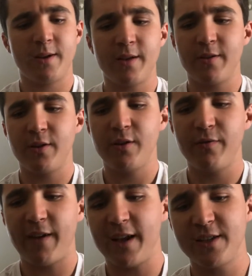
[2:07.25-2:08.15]
Nothing too
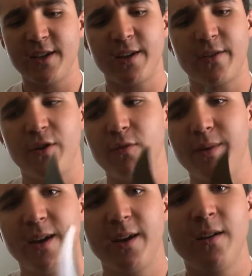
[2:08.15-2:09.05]
fancy, nothing too
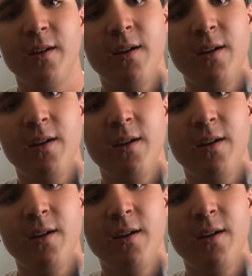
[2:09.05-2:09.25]
big.